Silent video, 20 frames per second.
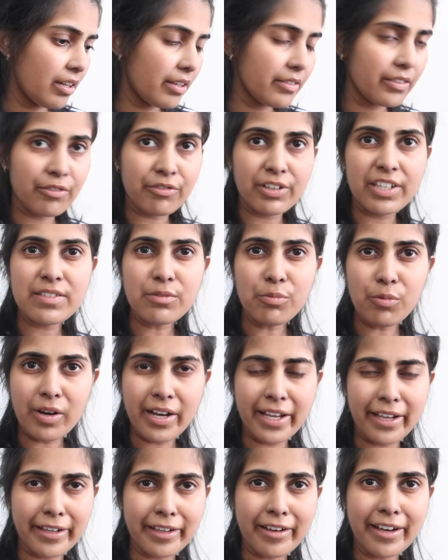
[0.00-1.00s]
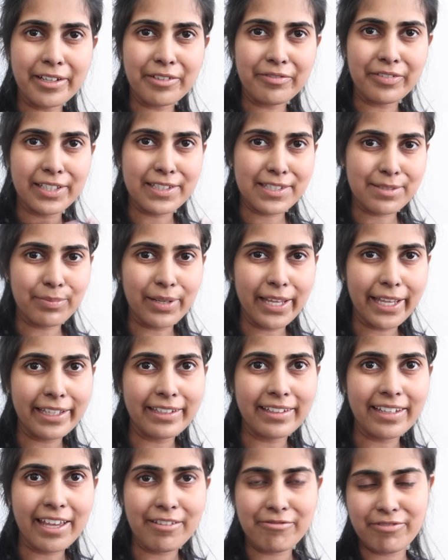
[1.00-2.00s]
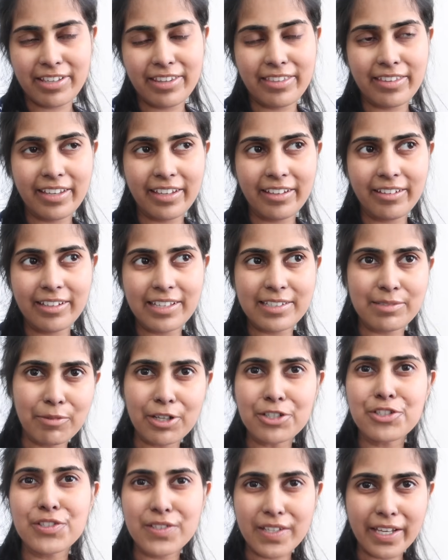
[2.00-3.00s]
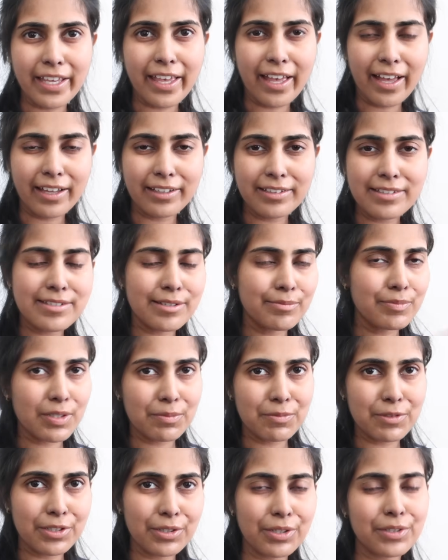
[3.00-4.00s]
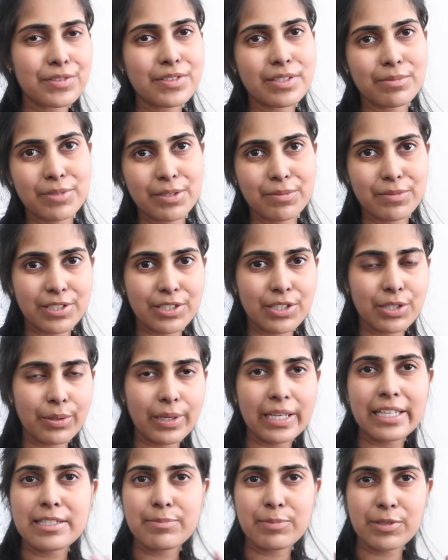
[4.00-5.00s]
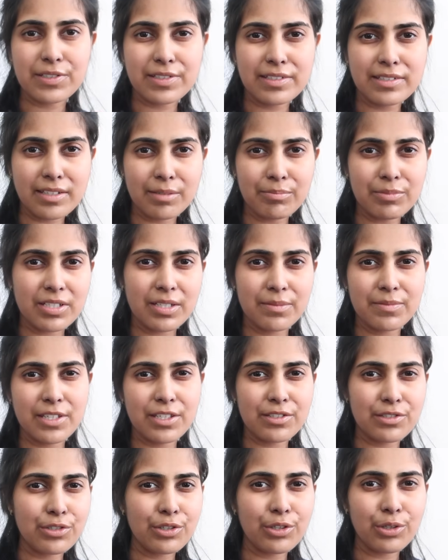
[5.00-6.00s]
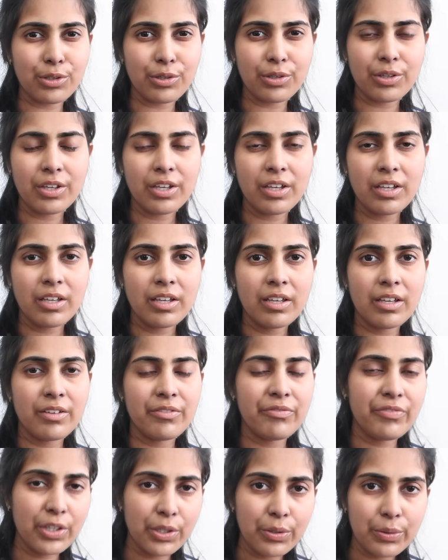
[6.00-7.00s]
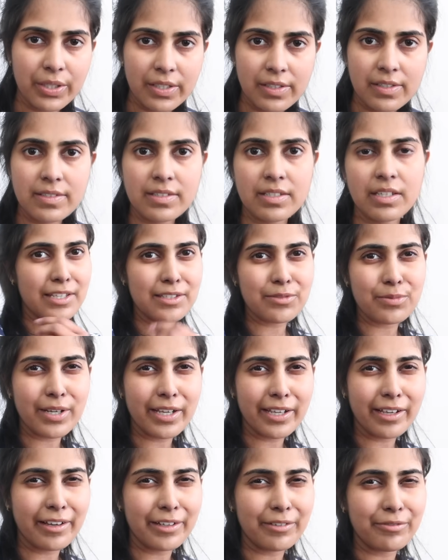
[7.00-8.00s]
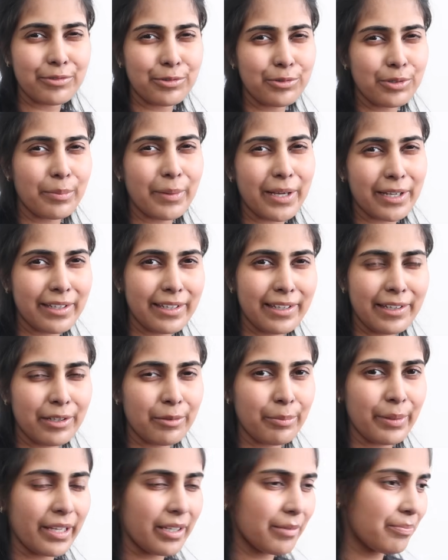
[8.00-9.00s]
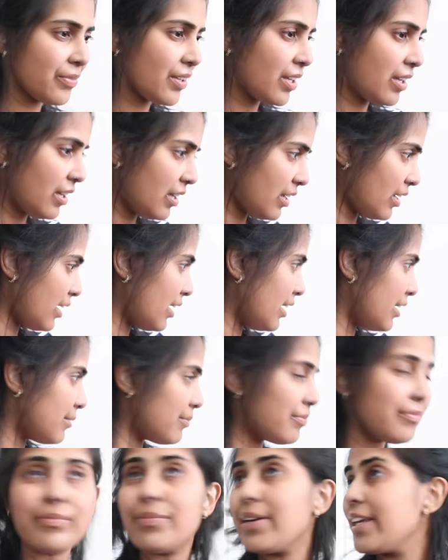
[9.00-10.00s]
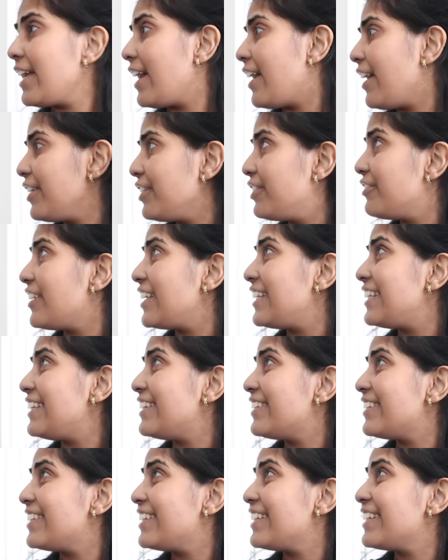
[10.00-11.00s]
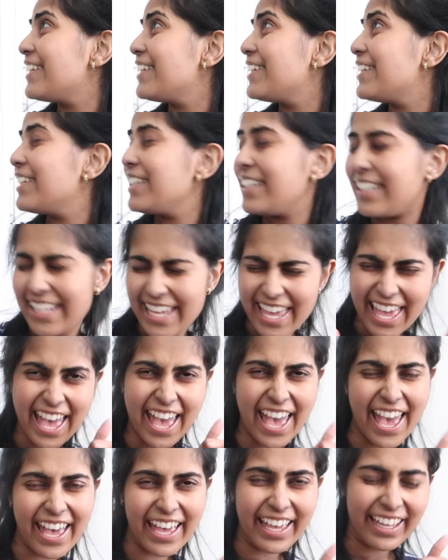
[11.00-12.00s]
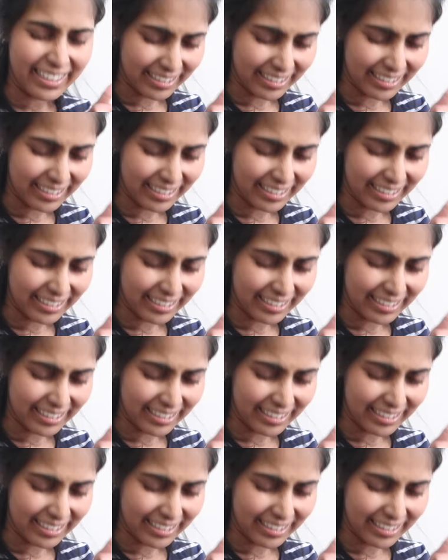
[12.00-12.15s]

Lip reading: The reason why I kind of explain everything as much as I can, sometimes I don't, sometimes I do it, is because sometimes there's new viewers. That's why I kind of talk about it a little bit. But yeah, are you ready, darling? Yeah.